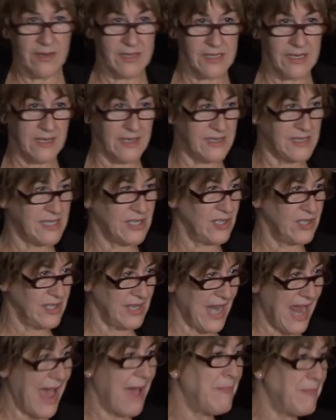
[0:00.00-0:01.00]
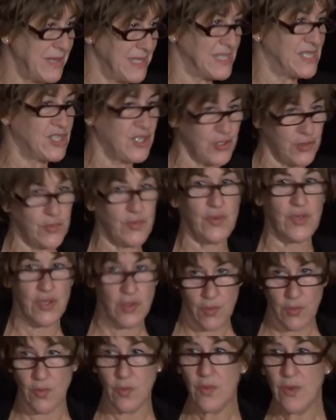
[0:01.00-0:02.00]
And until it happens to
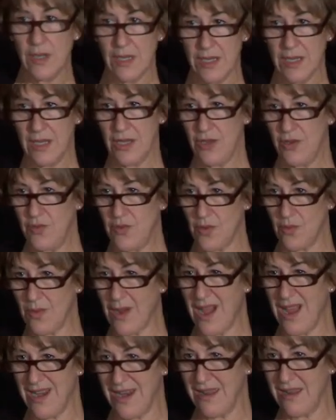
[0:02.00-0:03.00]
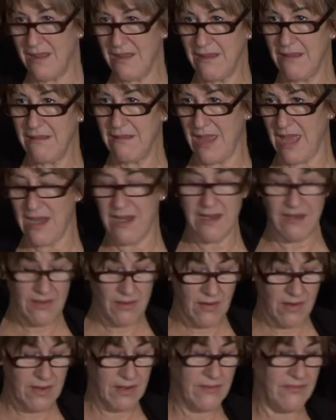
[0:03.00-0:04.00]
you, you don't kind of get it
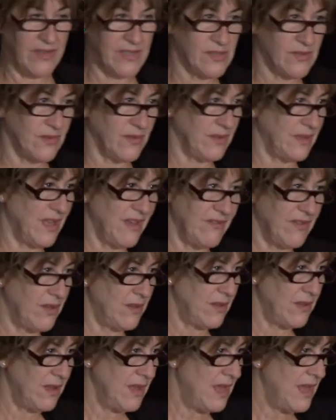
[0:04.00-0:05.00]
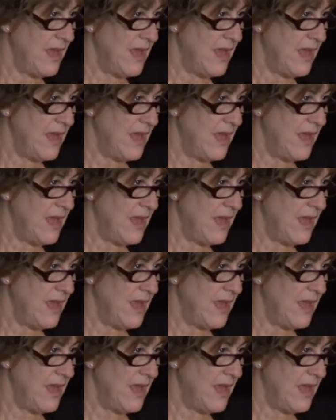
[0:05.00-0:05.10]
on a visceral level.